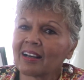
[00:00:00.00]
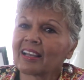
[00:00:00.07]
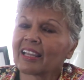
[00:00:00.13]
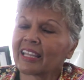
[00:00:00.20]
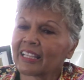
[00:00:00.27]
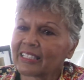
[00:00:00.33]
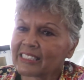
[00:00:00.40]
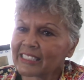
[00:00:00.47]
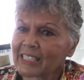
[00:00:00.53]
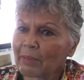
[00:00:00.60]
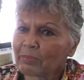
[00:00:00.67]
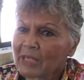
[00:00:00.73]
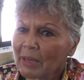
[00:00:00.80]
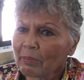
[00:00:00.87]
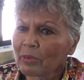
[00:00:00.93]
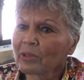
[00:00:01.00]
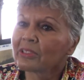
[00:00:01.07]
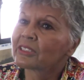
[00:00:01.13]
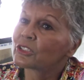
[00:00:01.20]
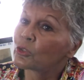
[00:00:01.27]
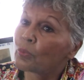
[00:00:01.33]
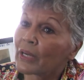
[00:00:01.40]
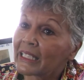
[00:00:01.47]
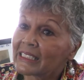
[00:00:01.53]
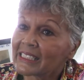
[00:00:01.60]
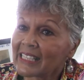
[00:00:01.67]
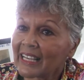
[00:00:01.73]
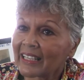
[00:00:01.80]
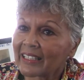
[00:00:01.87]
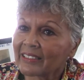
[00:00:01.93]
in September
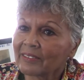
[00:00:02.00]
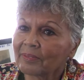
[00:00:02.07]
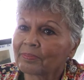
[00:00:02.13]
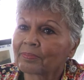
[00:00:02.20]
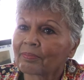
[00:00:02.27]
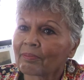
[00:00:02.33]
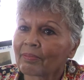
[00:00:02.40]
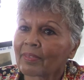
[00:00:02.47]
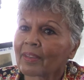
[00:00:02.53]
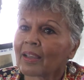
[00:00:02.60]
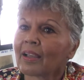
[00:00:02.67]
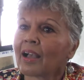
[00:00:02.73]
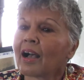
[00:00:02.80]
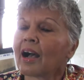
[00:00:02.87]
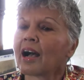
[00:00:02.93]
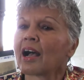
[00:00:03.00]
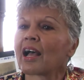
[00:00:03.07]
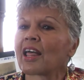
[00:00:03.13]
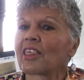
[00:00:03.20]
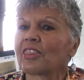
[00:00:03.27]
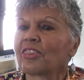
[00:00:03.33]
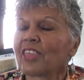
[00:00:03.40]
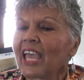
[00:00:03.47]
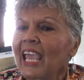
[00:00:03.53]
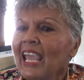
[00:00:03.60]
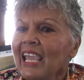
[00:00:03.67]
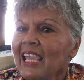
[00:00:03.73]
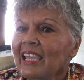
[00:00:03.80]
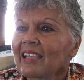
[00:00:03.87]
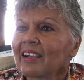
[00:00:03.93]
22nd,
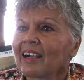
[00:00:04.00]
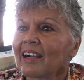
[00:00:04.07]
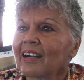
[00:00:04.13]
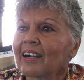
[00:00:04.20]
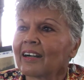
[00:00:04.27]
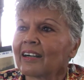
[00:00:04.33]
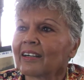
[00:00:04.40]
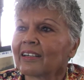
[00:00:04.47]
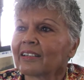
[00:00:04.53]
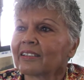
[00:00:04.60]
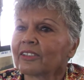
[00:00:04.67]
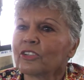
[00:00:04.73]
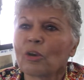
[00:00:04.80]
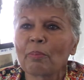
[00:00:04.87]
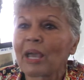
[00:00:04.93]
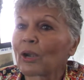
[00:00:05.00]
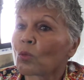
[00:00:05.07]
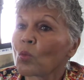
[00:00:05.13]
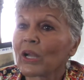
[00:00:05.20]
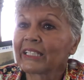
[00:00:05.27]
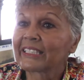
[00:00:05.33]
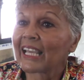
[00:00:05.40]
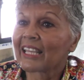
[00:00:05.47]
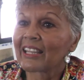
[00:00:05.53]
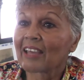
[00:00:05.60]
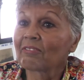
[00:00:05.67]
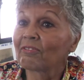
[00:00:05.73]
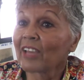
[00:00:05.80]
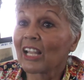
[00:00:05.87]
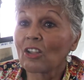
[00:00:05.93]
they, no matter what day
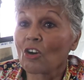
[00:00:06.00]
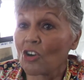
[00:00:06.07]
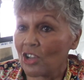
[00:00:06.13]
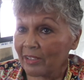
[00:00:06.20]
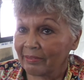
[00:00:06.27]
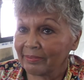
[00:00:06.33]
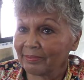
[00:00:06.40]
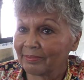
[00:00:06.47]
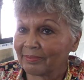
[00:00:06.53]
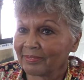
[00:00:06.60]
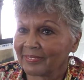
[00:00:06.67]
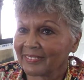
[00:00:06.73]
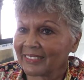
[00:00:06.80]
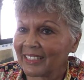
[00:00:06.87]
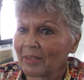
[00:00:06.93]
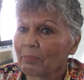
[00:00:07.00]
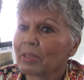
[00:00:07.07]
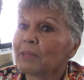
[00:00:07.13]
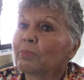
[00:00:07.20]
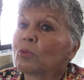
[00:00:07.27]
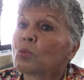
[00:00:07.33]
that fell on, people